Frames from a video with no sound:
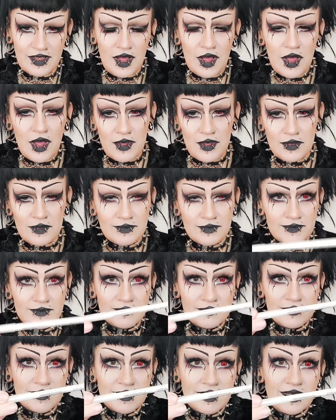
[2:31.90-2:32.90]
Oh,
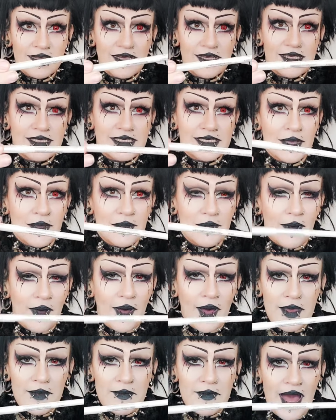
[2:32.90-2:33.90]
so
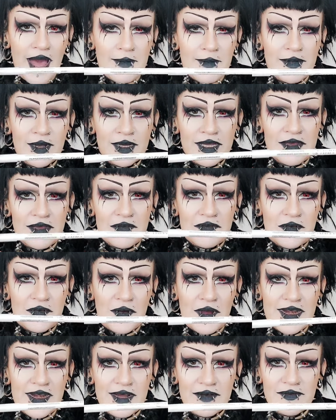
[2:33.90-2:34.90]
I'm looking
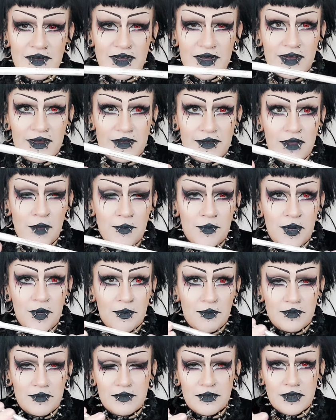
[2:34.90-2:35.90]
for another. I
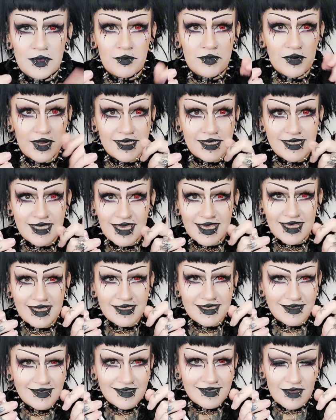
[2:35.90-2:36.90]
put the price here so
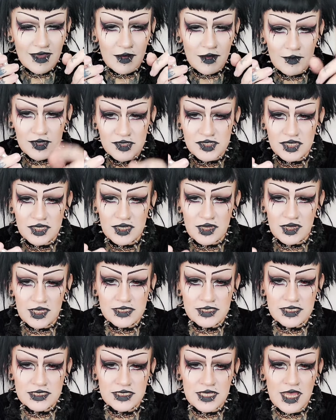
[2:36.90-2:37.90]
you can see how much it
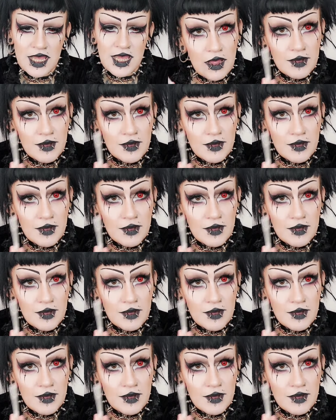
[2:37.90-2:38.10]
cost.